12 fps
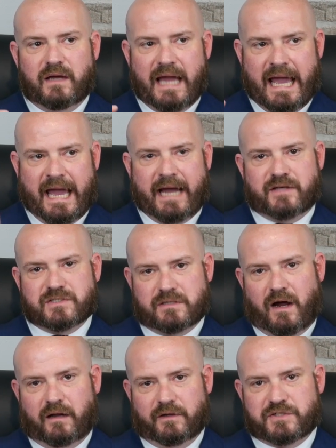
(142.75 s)
has
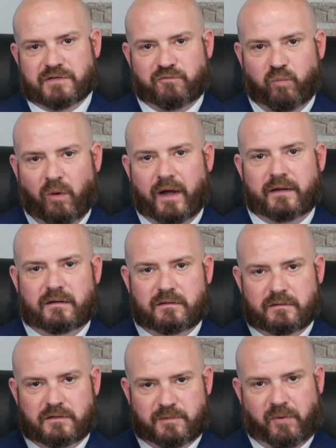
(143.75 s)
knowledge of what
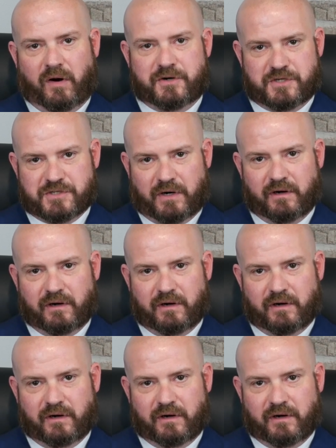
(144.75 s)
departures